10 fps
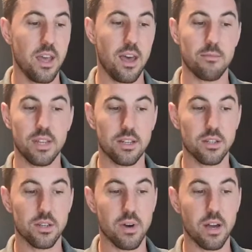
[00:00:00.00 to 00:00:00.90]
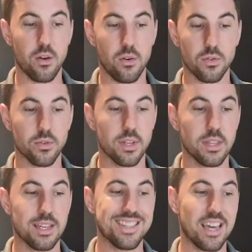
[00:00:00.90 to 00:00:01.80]
and potentially by altering the
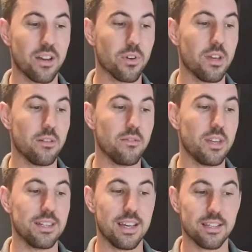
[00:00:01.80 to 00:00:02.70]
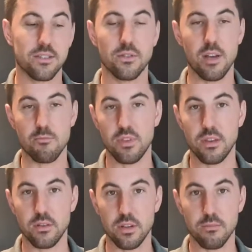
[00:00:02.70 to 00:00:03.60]
integrity of the intestinal
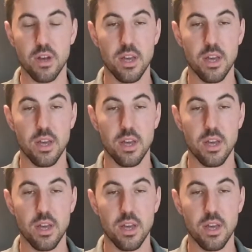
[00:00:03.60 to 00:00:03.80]
epithelium.